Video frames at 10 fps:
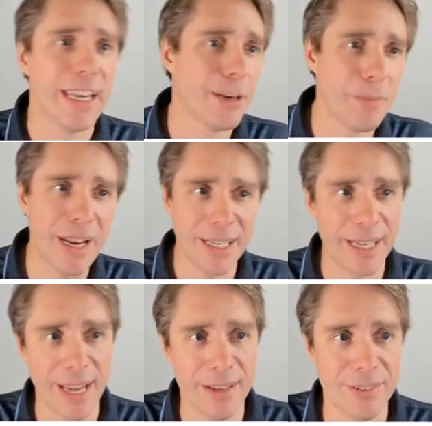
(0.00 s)
In many
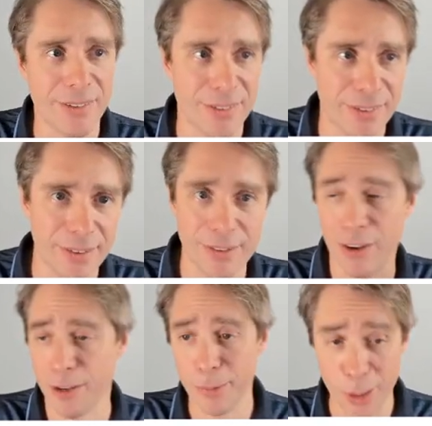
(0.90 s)
cases, the
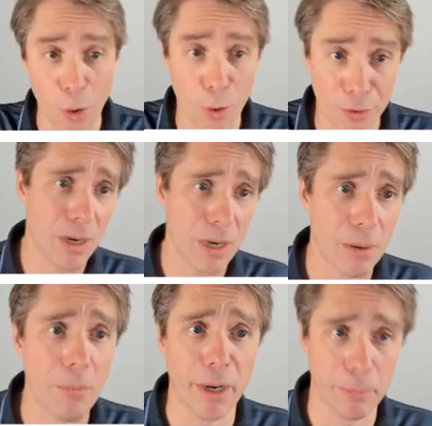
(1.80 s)
document author
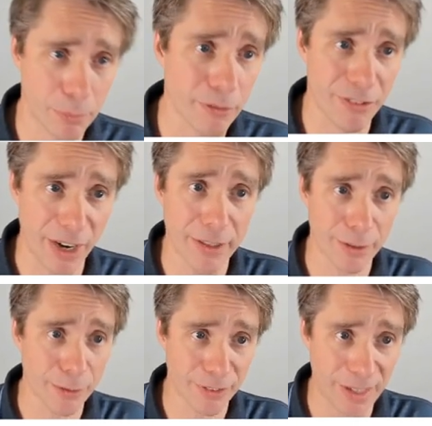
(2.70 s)
might provide
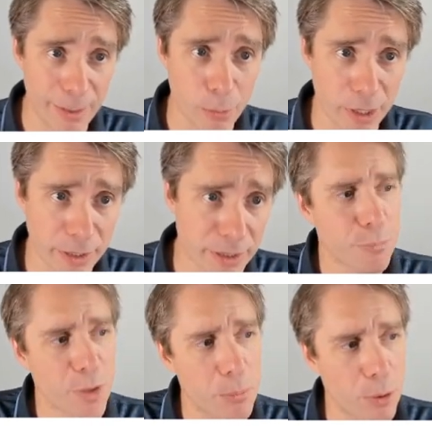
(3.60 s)
those keywords.
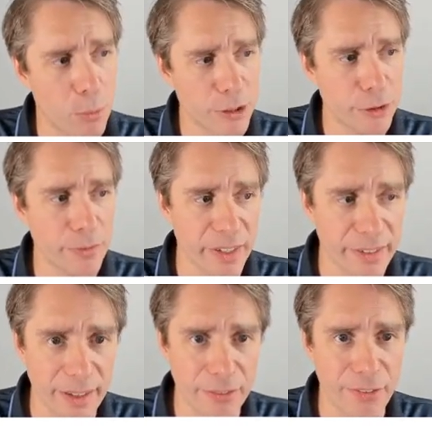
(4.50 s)
But once you've
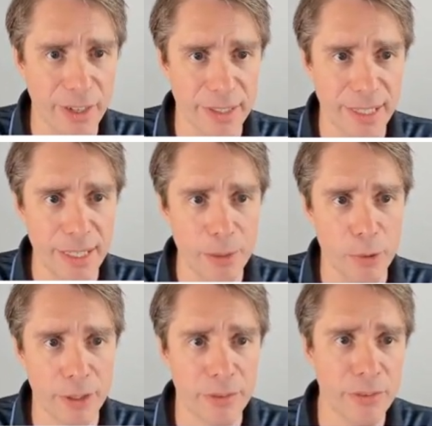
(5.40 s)
identified the
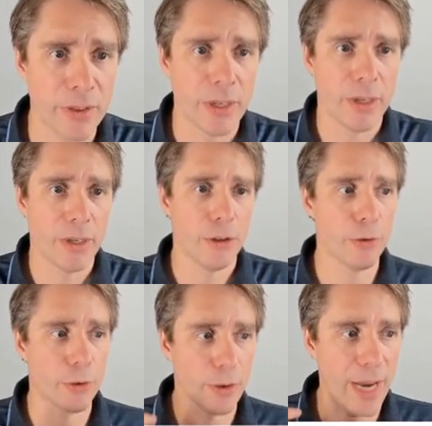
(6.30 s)
keywords,
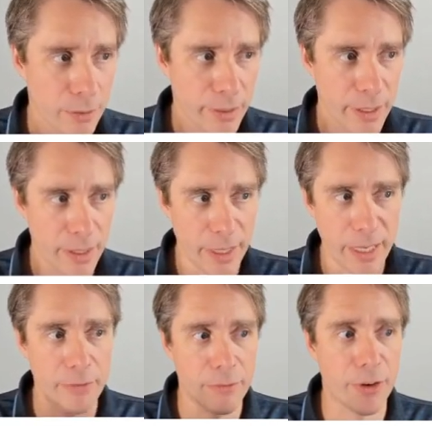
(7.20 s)
you create the
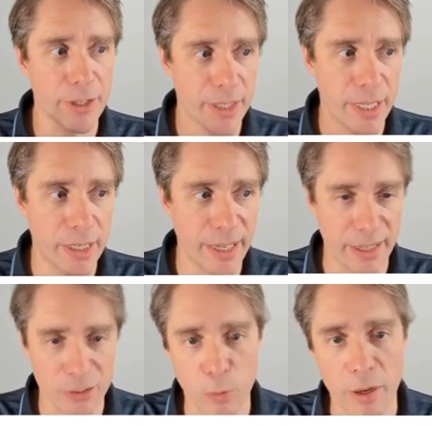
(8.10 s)
inverted
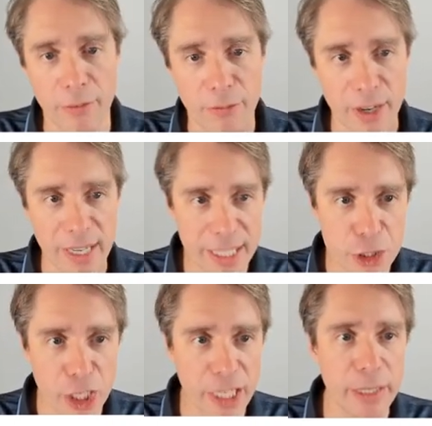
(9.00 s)
index, where for
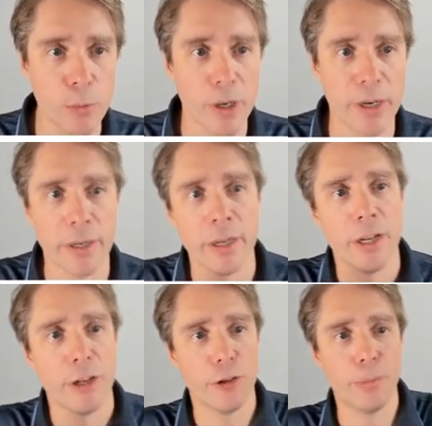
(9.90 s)
each keyword,
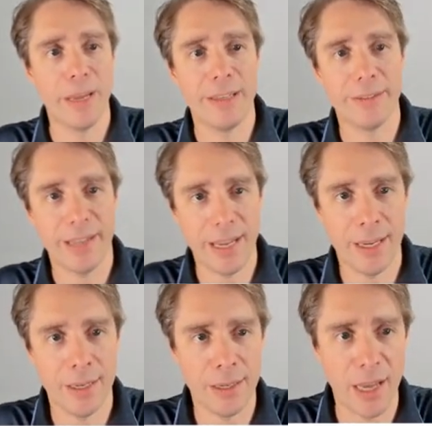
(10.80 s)
you
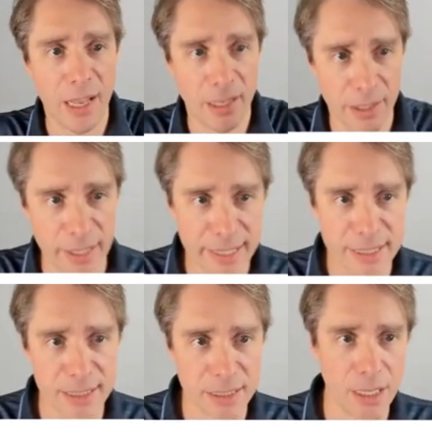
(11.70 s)
maintain a
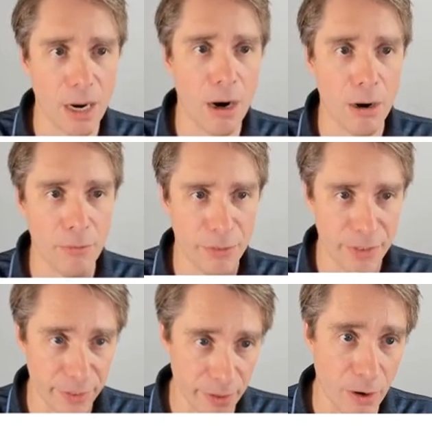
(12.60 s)
list of
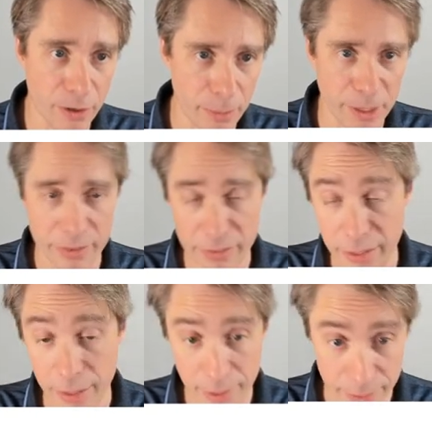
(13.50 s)
the documents
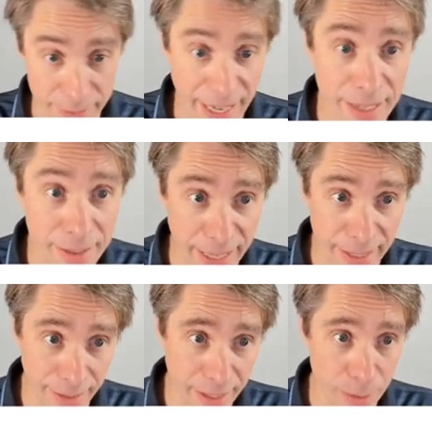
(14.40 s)
that contain
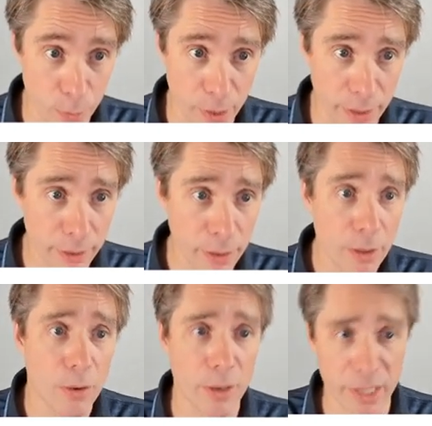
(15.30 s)
that keyword,
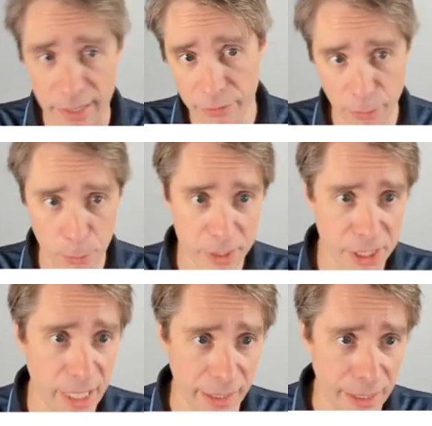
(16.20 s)
or at least for which
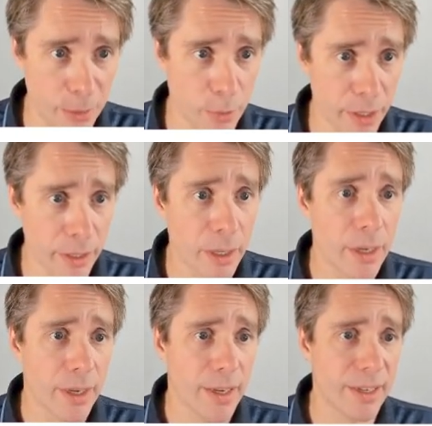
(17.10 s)
that keyword
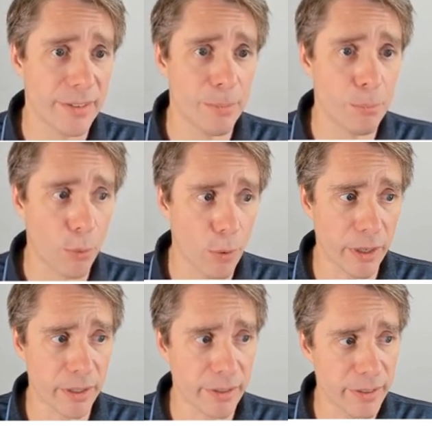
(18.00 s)
is
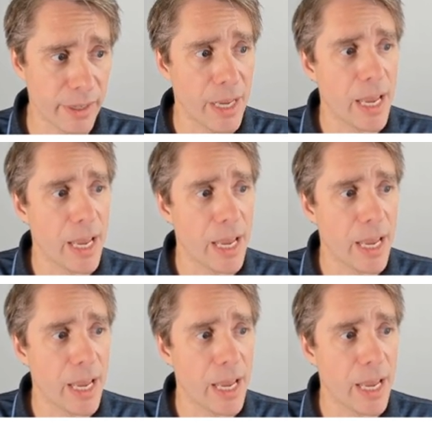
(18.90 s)
important.